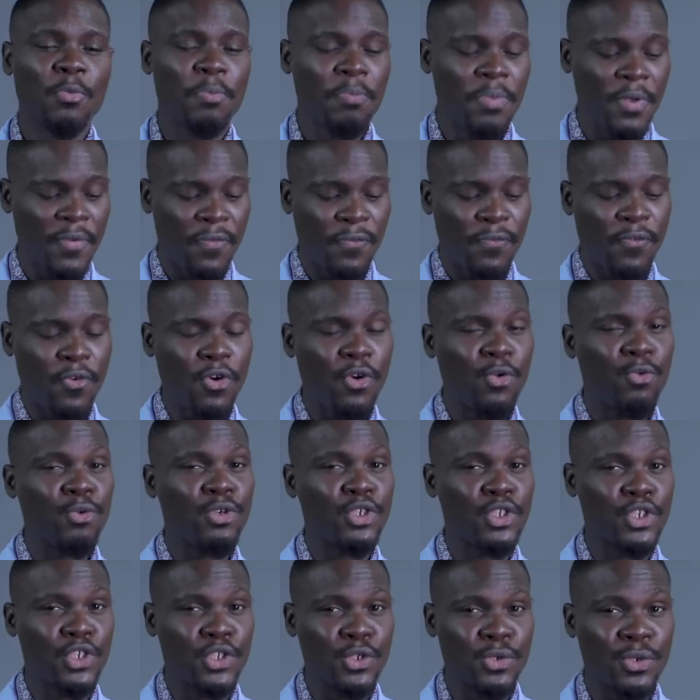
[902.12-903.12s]
before we
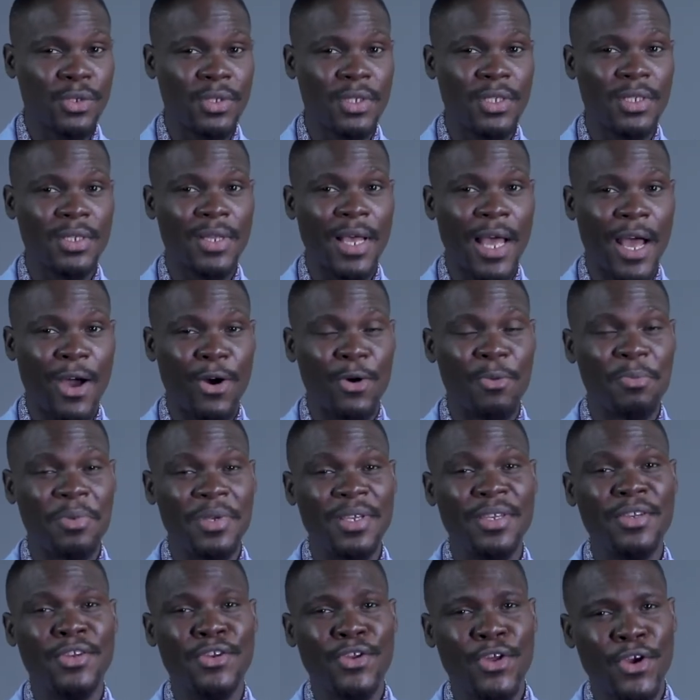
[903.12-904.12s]
shoot, I'll be
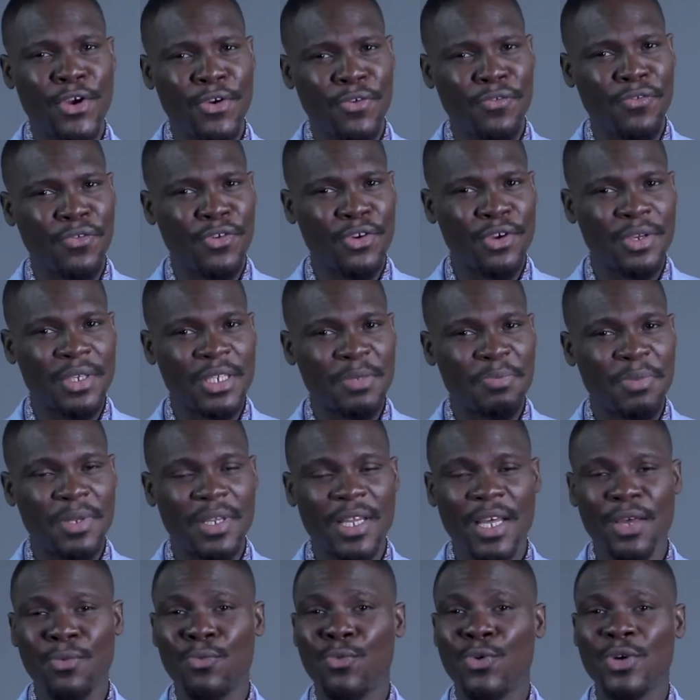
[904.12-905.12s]
nervous, but
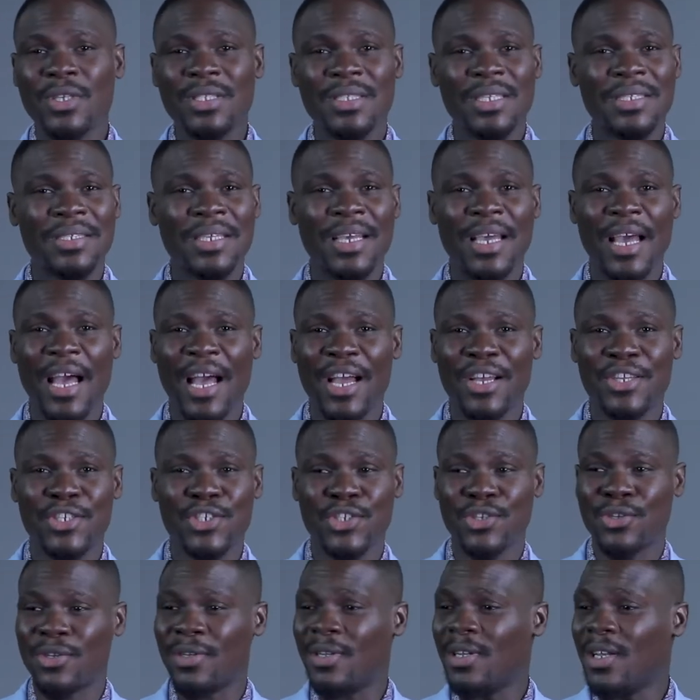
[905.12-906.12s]
then once they say
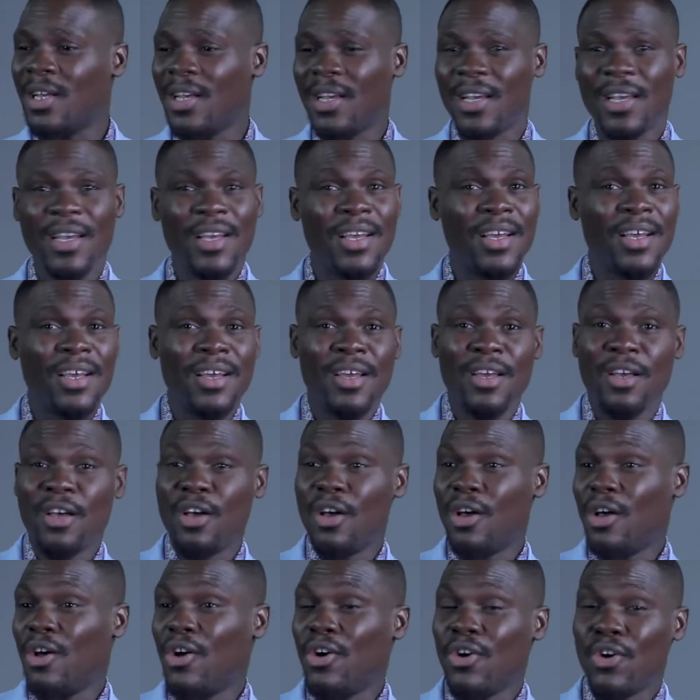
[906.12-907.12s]
action,
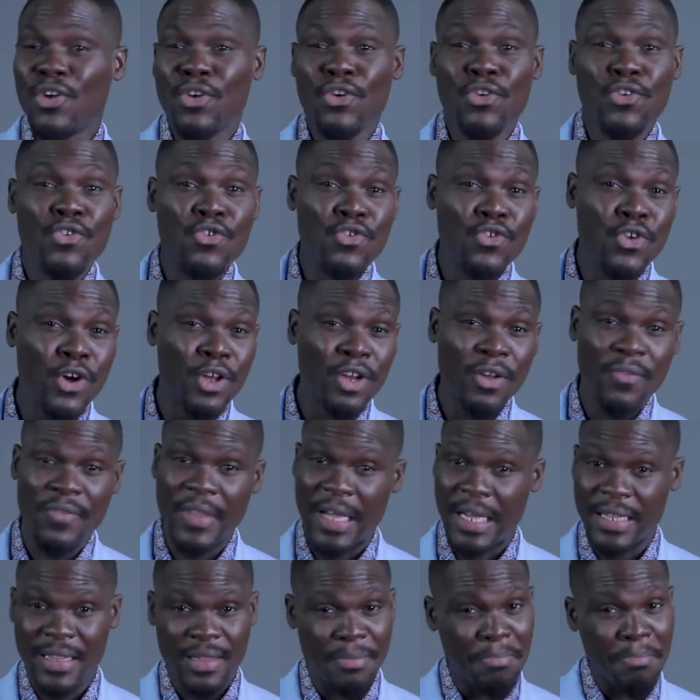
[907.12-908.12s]
none of
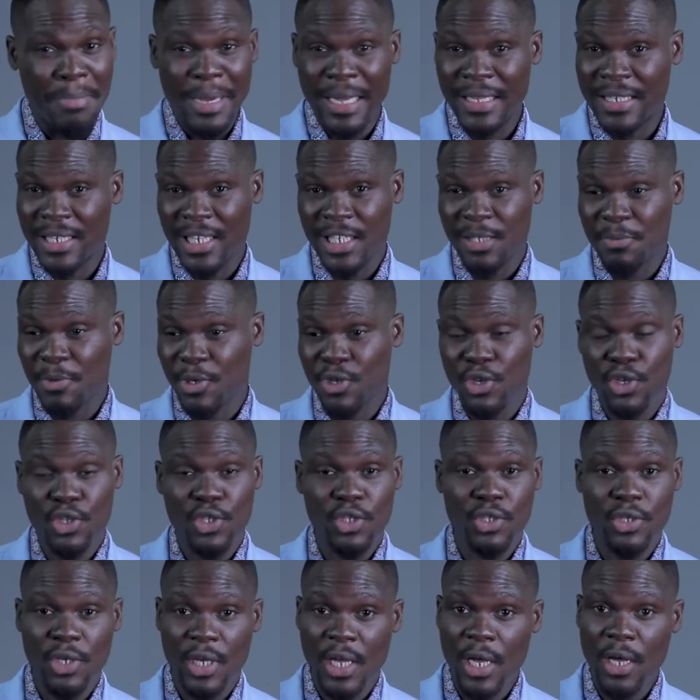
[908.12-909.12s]
that matters
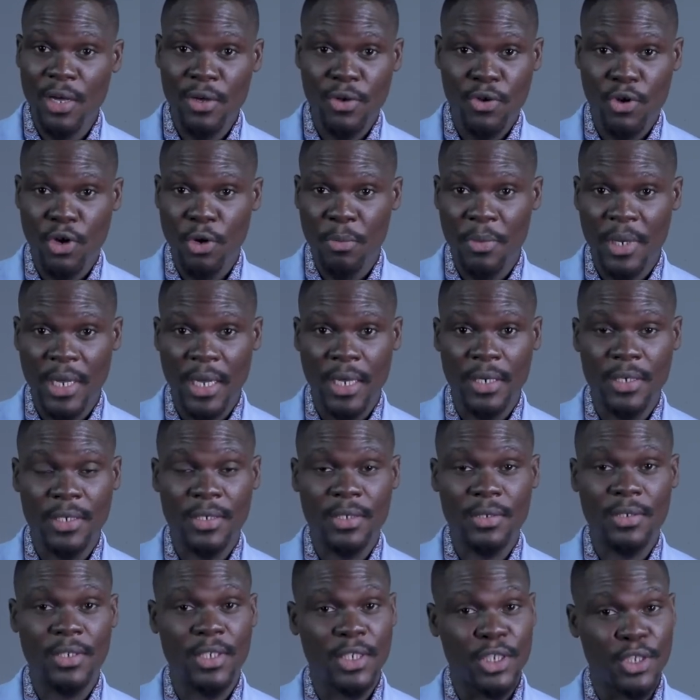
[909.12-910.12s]
because you can't come there and
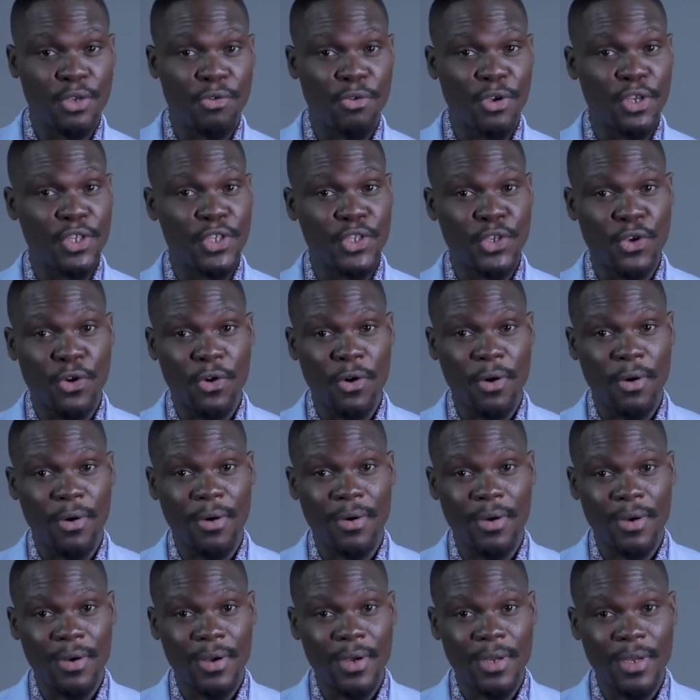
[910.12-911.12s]
disgrace
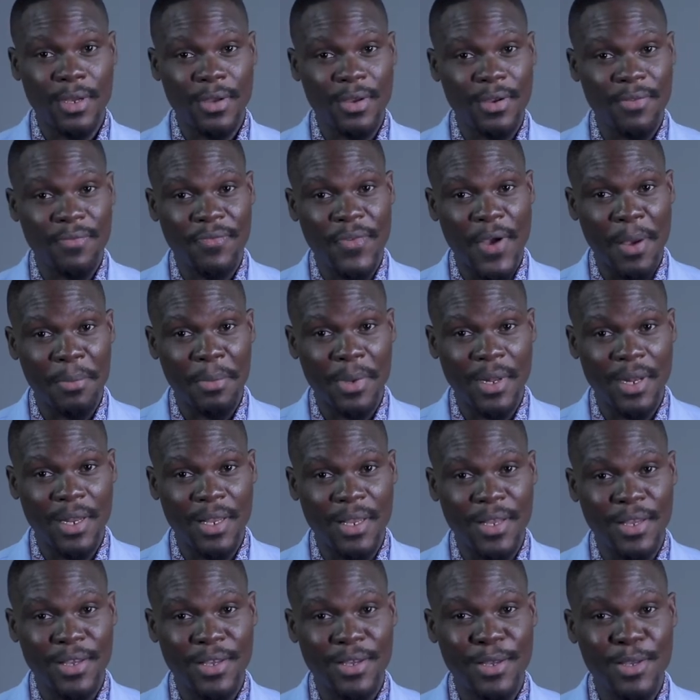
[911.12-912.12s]
your
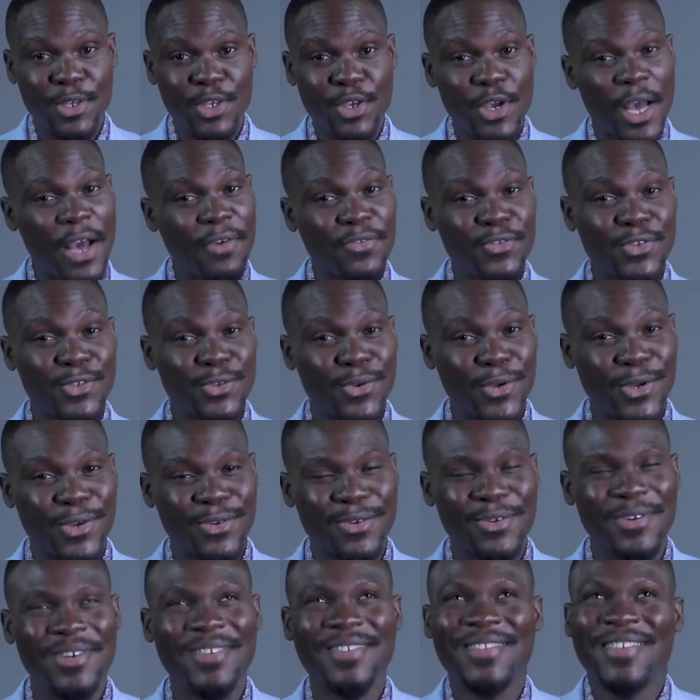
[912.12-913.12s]
family. You have to do it.
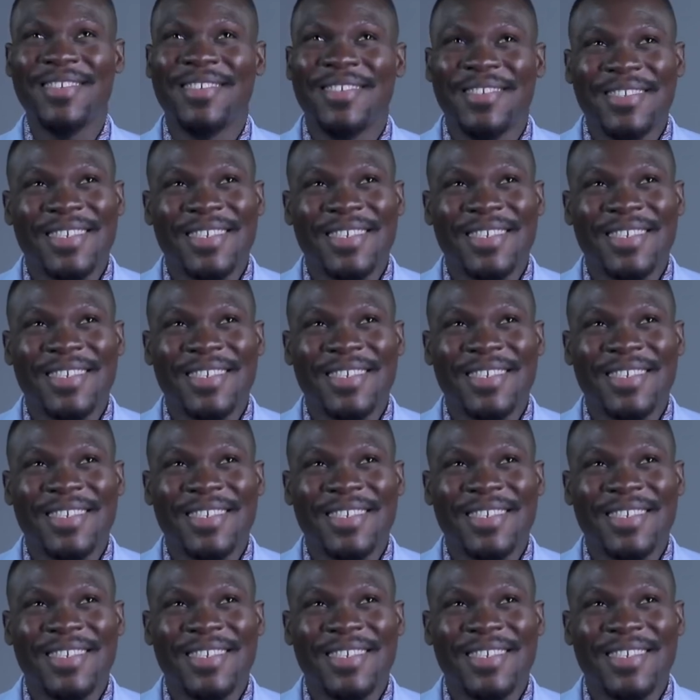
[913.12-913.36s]
Well,